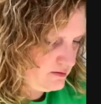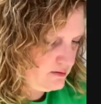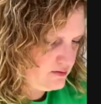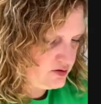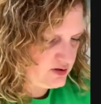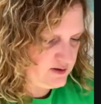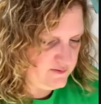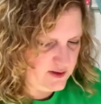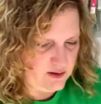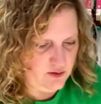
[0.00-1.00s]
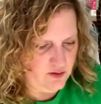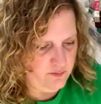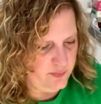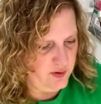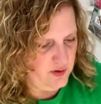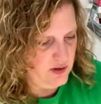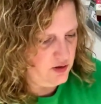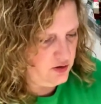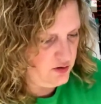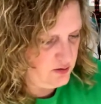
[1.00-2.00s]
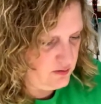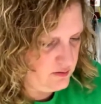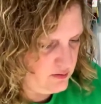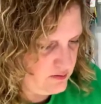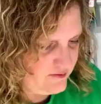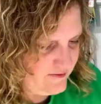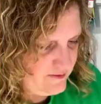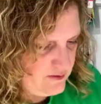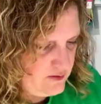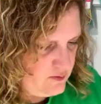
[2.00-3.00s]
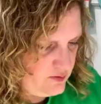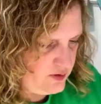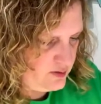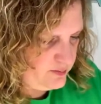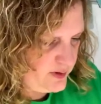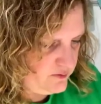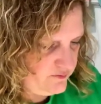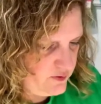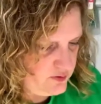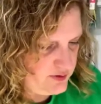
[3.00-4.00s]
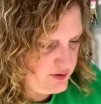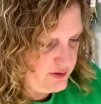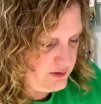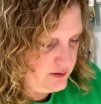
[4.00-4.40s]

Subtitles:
Just give that a good burnish. Your bone folder.